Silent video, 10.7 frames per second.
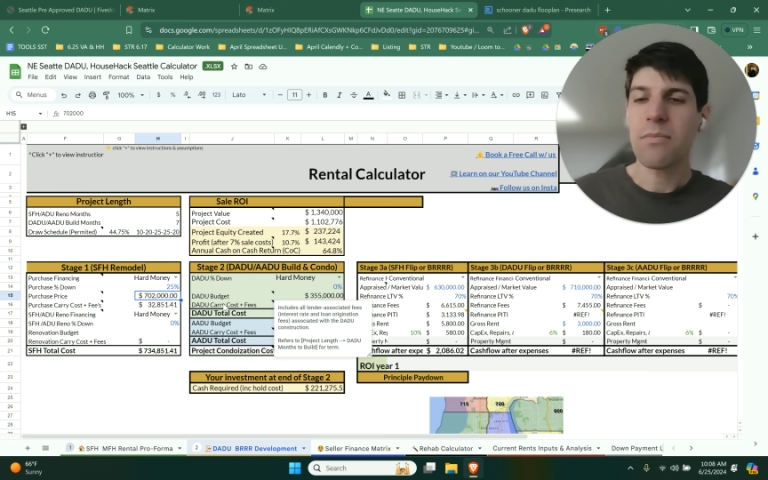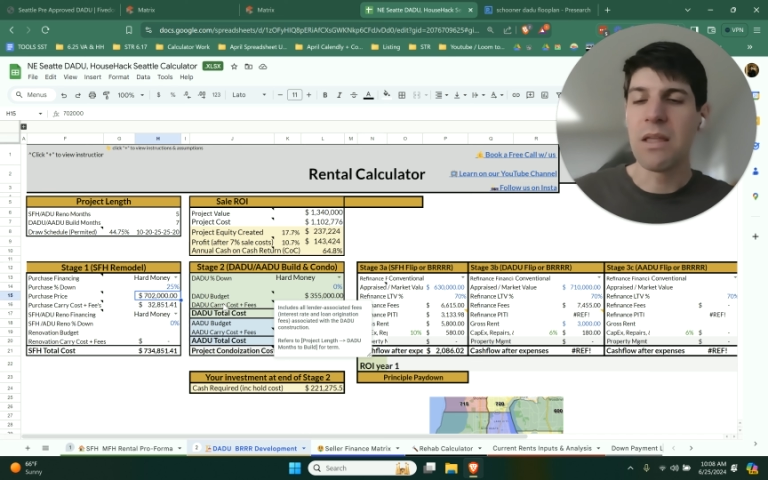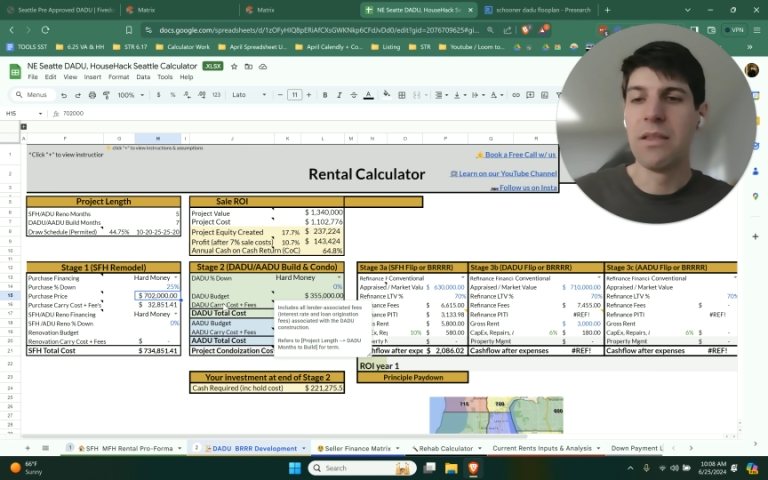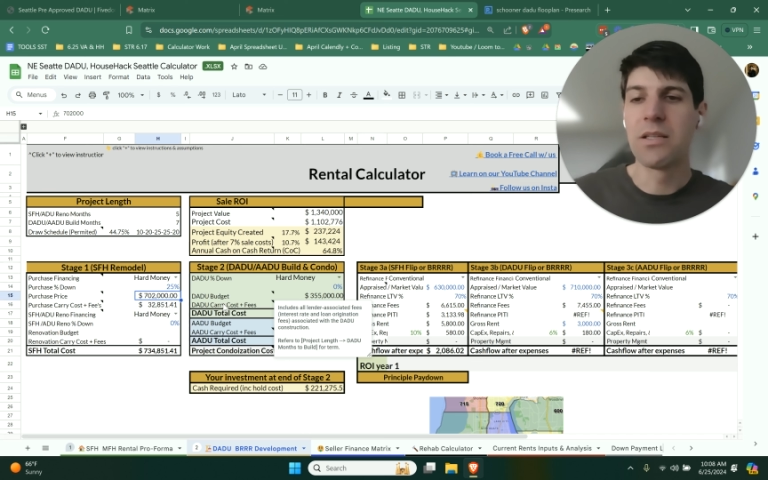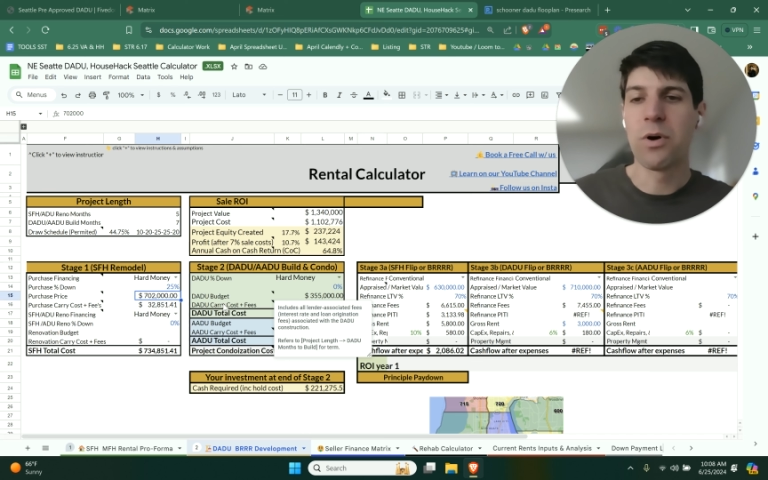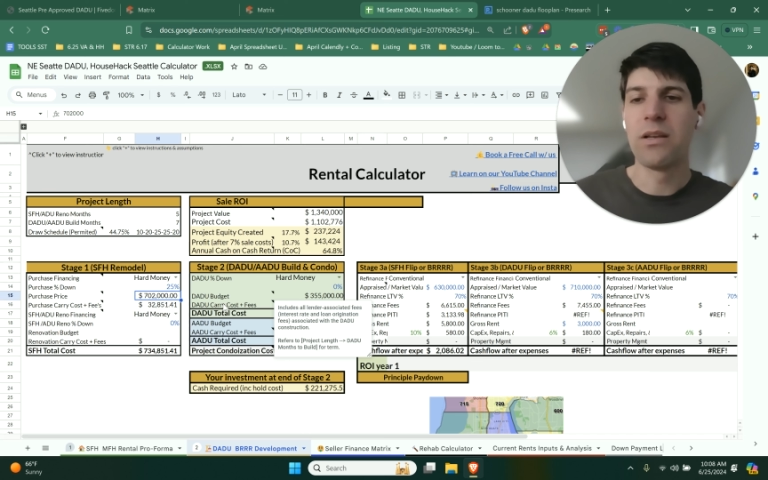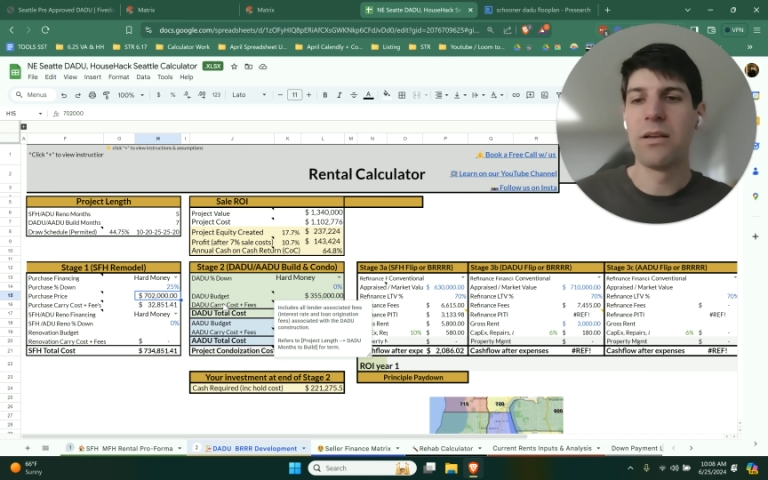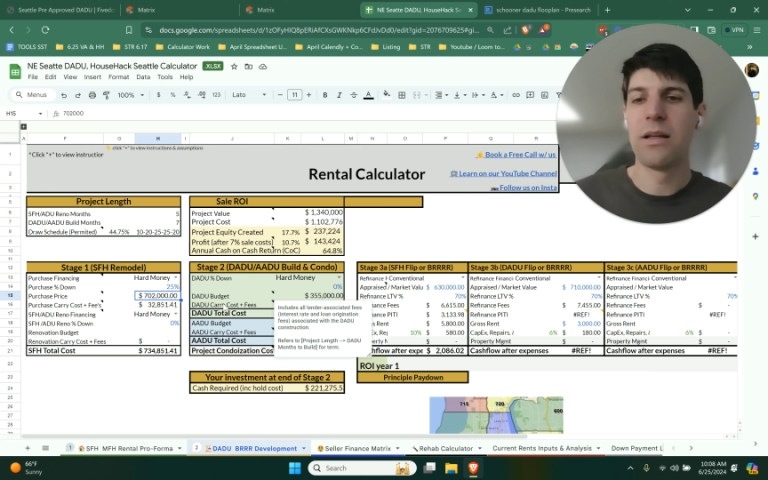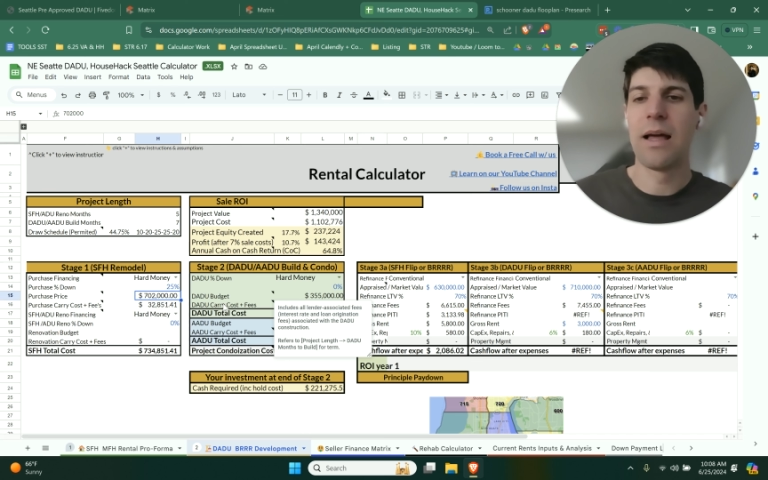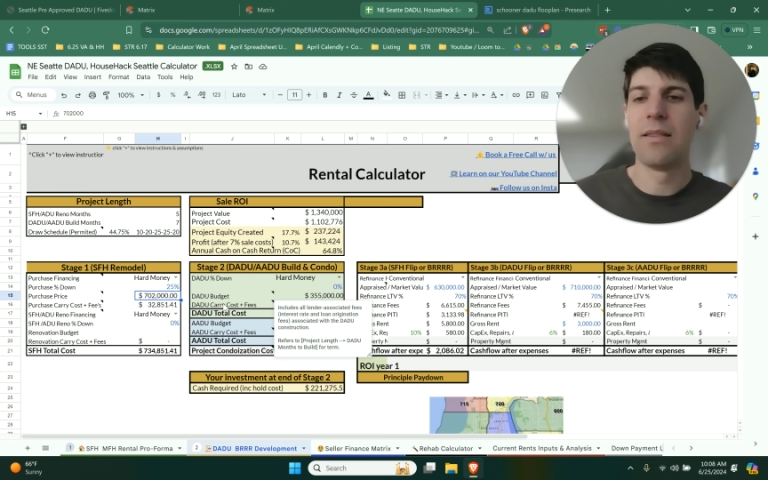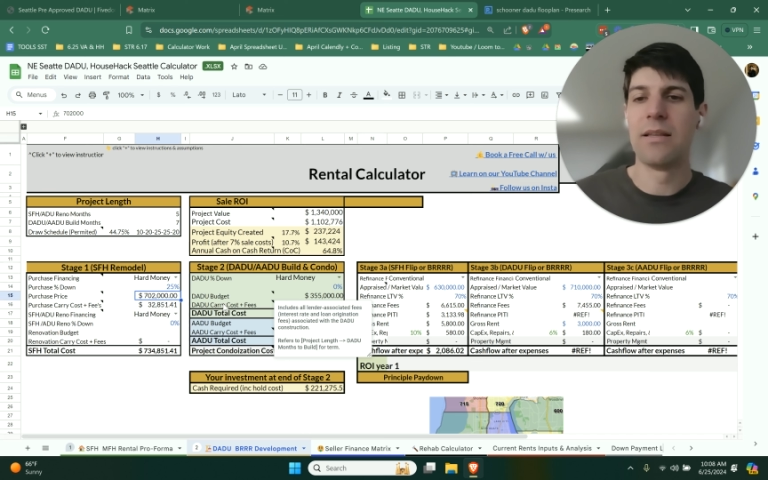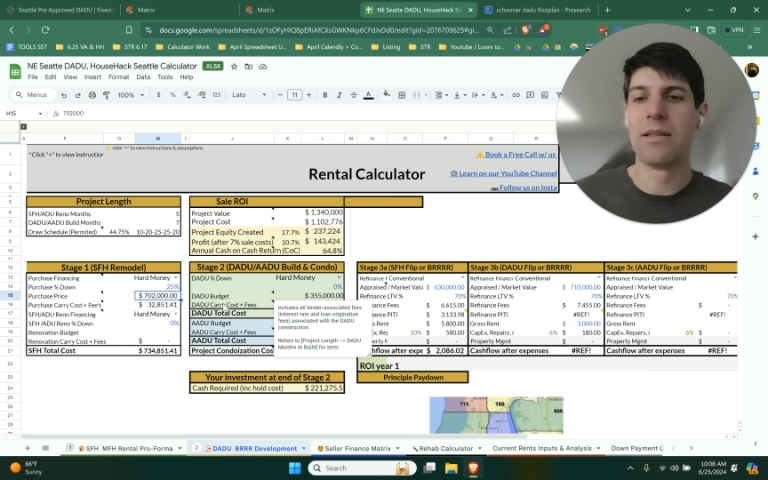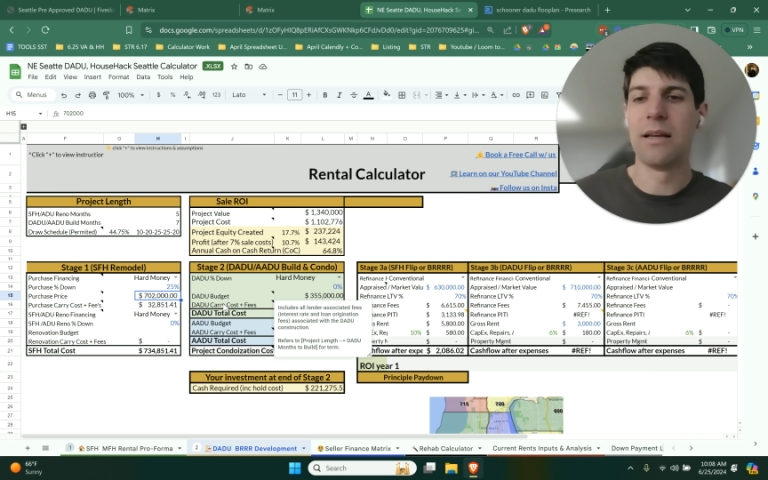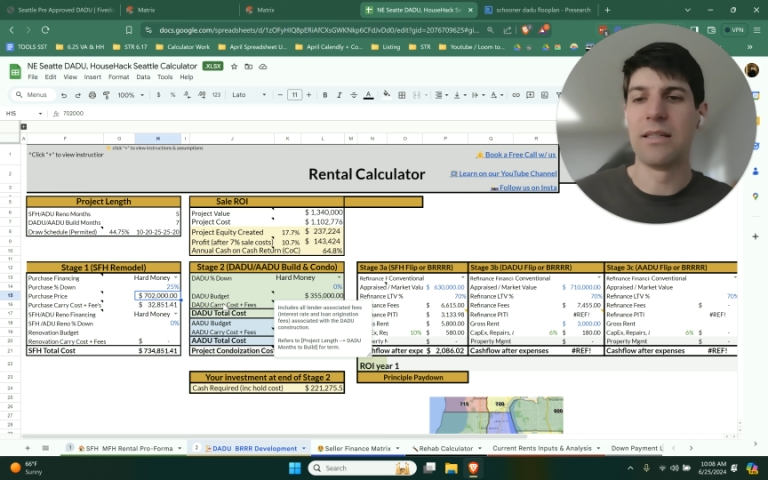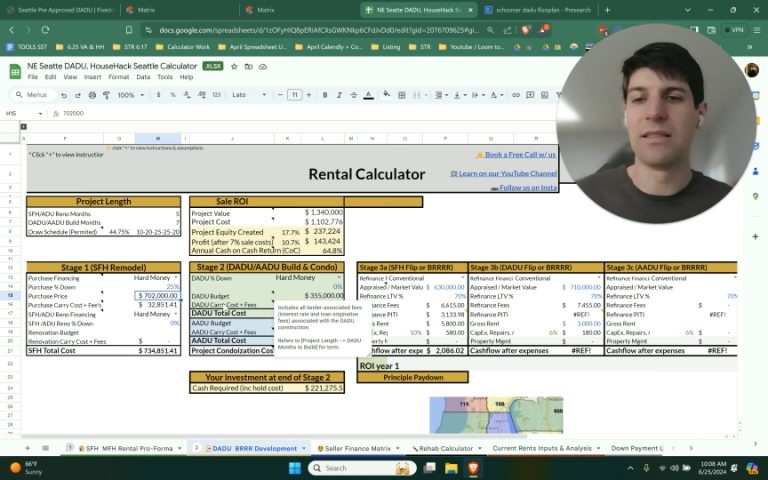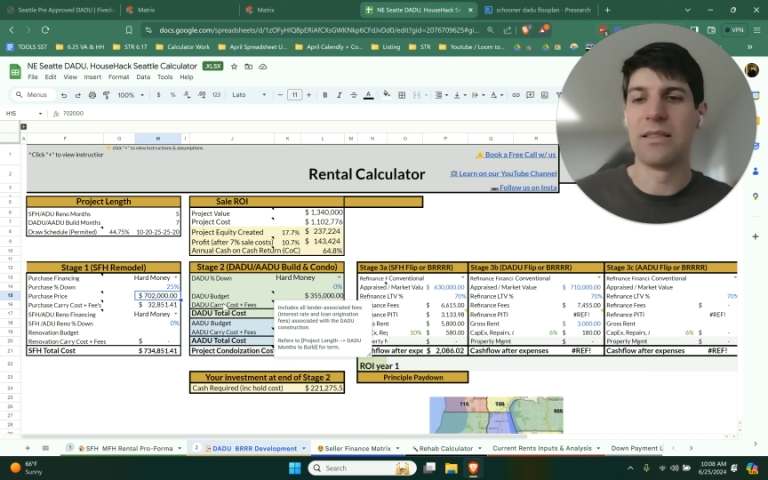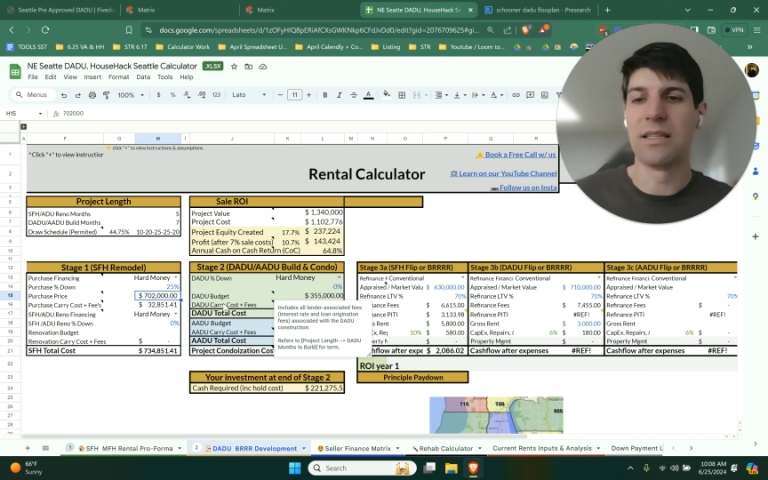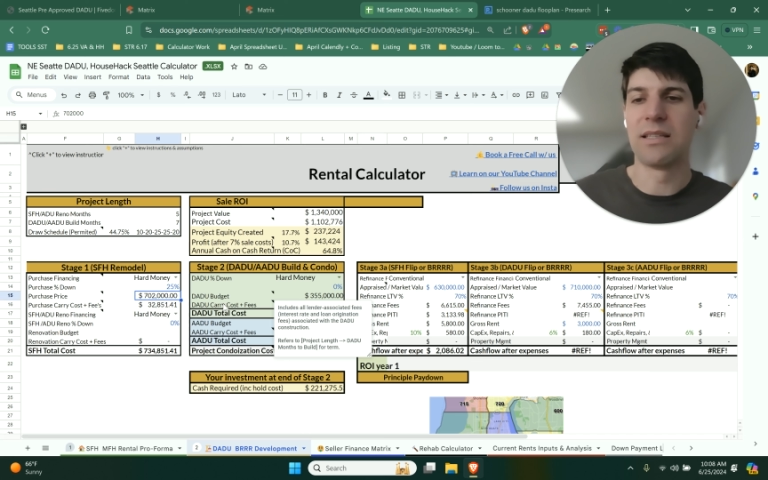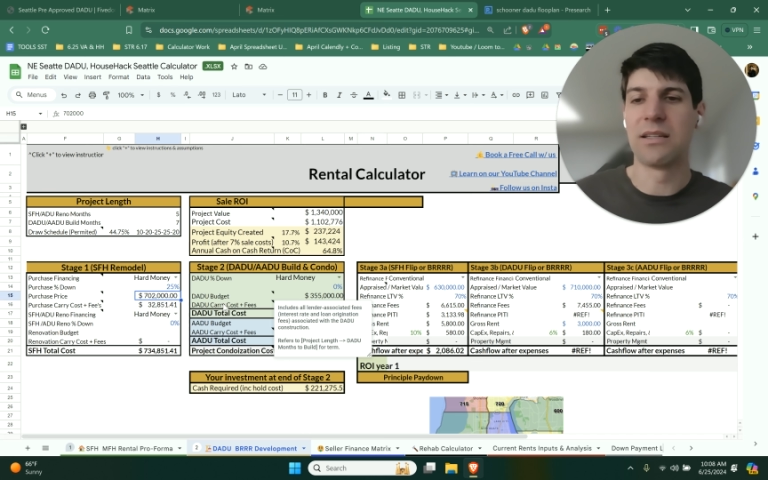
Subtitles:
This one, the existing